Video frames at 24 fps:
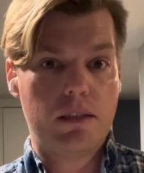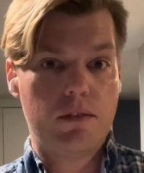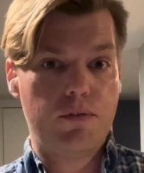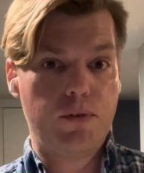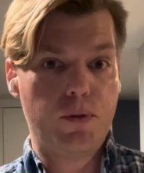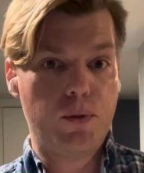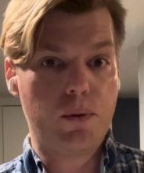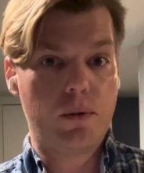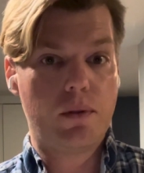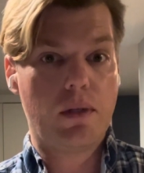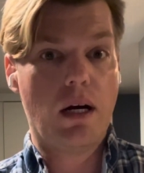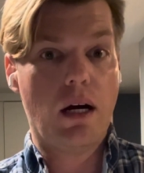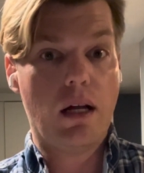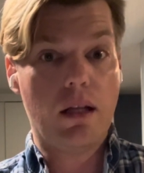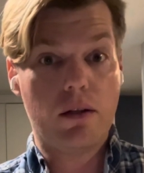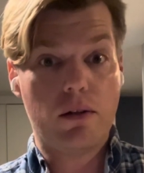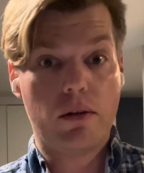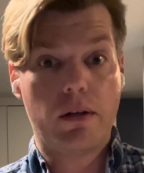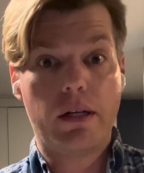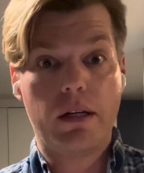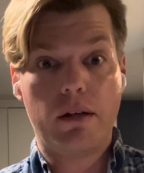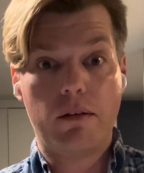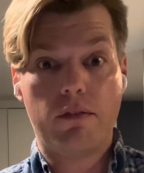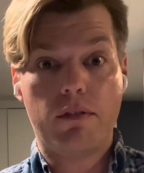food
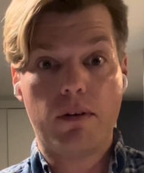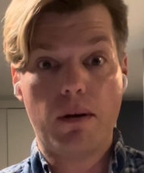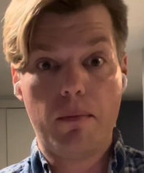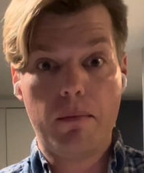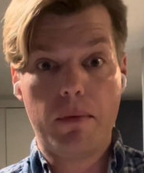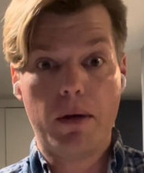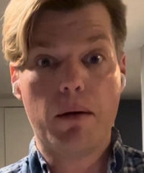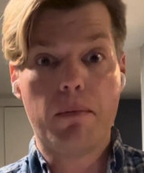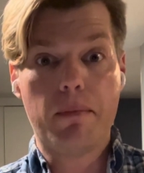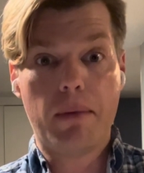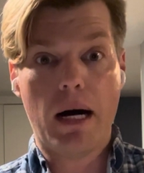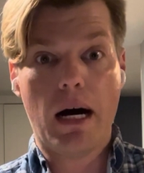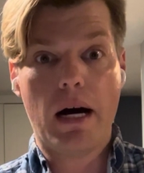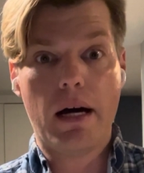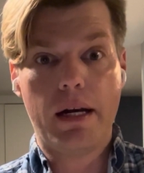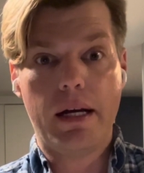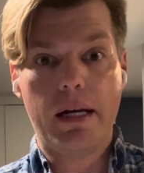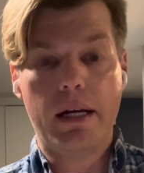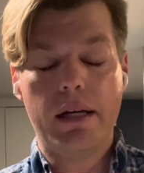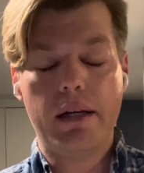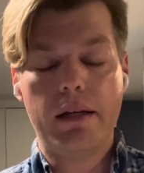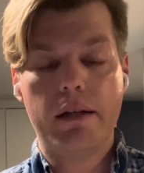coloring from your body.